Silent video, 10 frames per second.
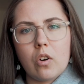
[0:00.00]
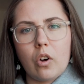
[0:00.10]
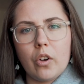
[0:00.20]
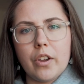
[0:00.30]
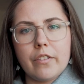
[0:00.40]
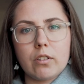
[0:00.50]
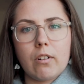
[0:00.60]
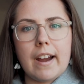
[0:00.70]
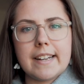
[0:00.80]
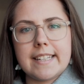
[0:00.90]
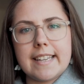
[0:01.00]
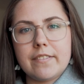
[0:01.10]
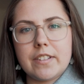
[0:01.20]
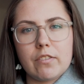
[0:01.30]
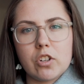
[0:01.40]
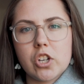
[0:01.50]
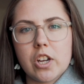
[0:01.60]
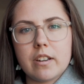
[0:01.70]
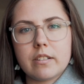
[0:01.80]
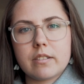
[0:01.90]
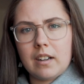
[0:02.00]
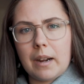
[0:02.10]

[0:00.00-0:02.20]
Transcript: on a variety of different shoots.